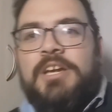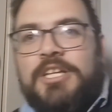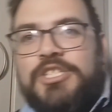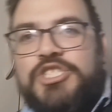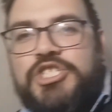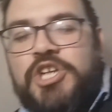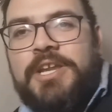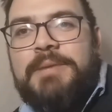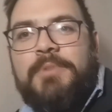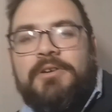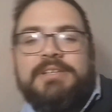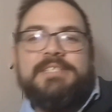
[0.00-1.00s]
Johnny
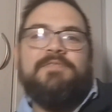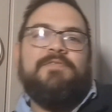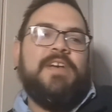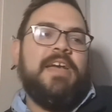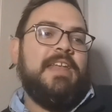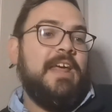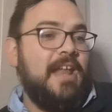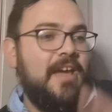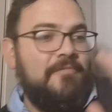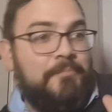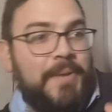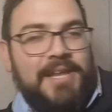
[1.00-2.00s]
Morrison fan, and
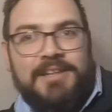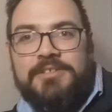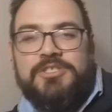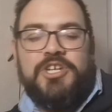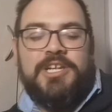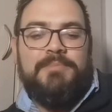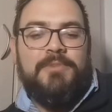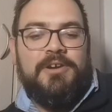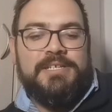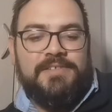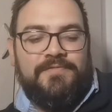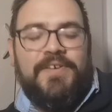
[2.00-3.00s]
I've been a Johnny
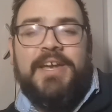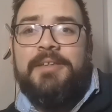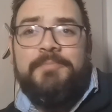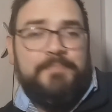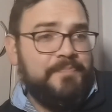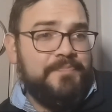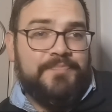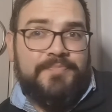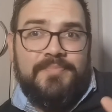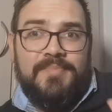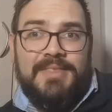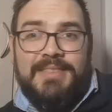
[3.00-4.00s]
Morrison fan
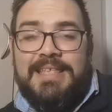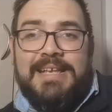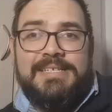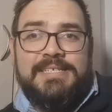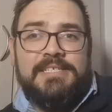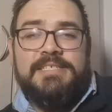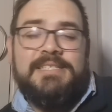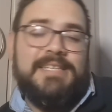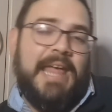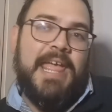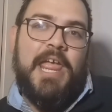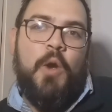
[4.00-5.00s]
since
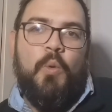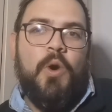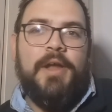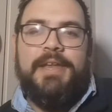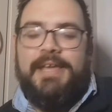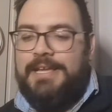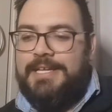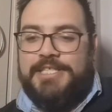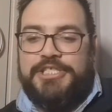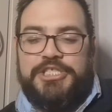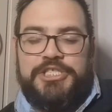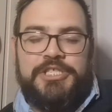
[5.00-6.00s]
day
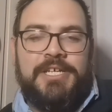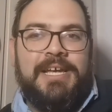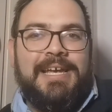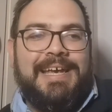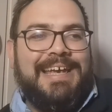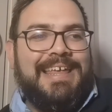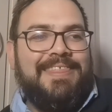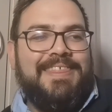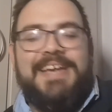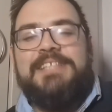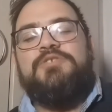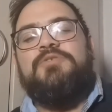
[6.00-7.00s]
one-ish.
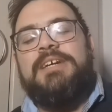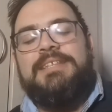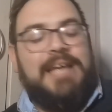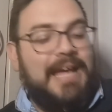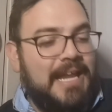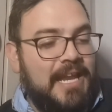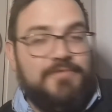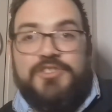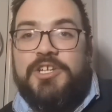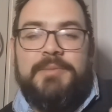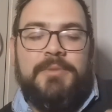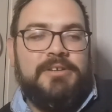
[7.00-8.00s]
That's right. I love
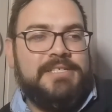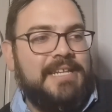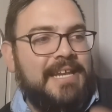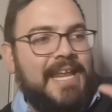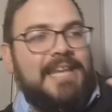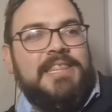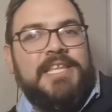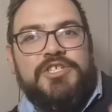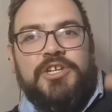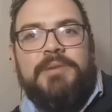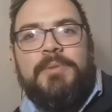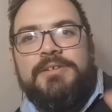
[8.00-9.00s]
Johnny Morrison, and anything
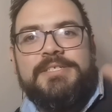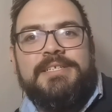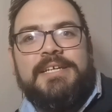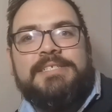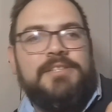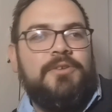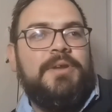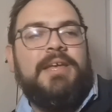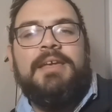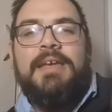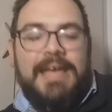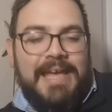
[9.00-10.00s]
Johnny Morrison does in the
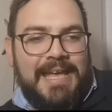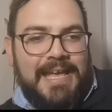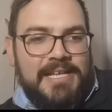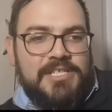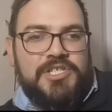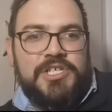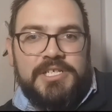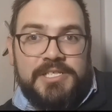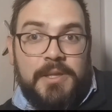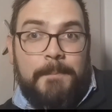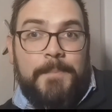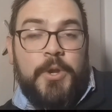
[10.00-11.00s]
ring is
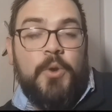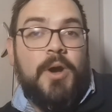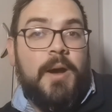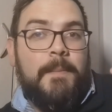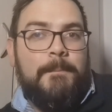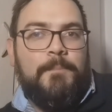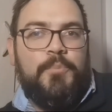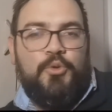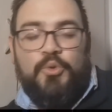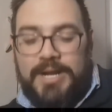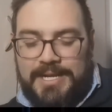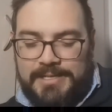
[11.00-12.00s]
just pure
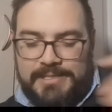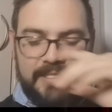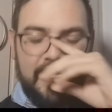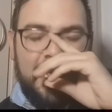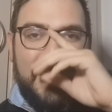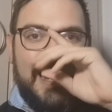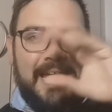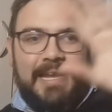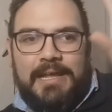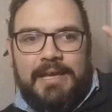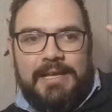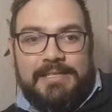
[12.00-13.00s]
brilliance. And
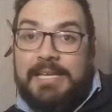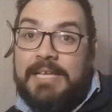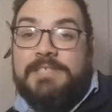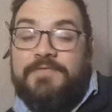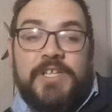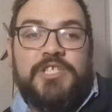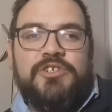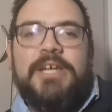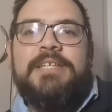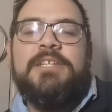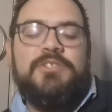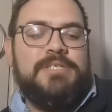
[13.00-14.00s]
it's
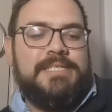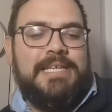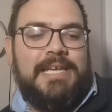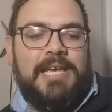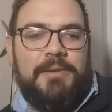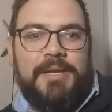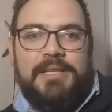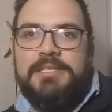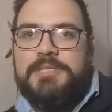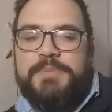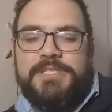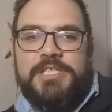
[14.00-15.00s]
frustrating to see him in
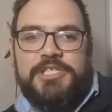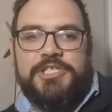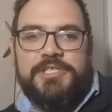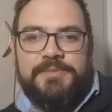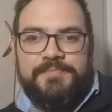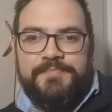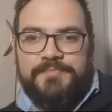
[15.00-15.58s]
this position